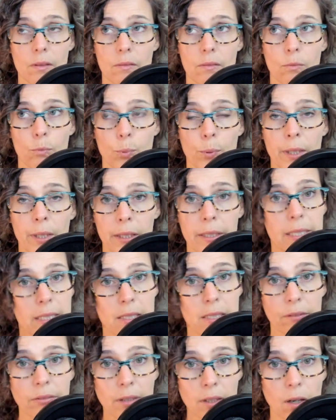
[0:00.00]
really
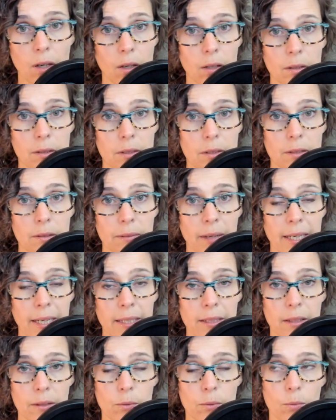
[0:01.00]
difficult,
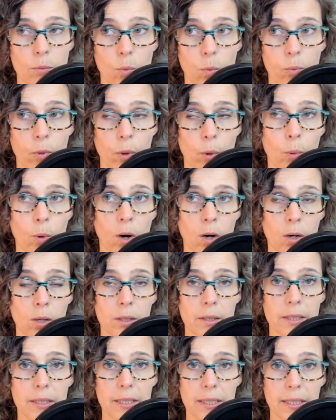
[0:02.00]
right? The
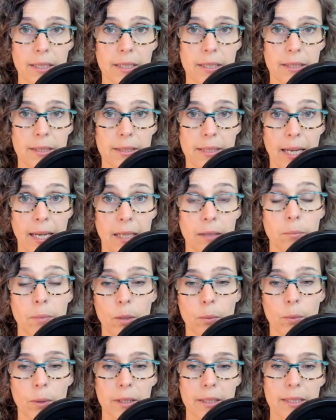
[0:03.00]
world can be a
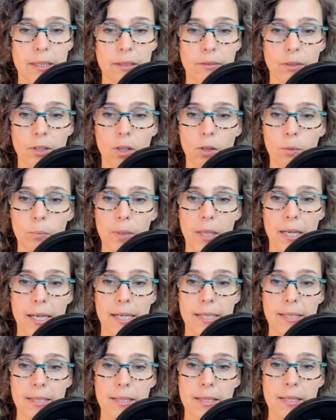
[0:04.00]
really difficult
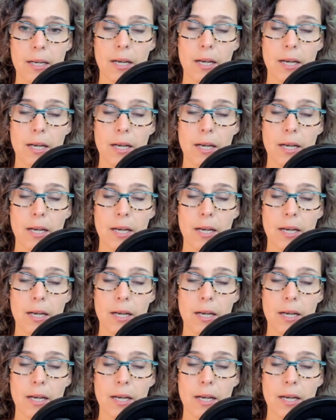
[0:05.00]
place.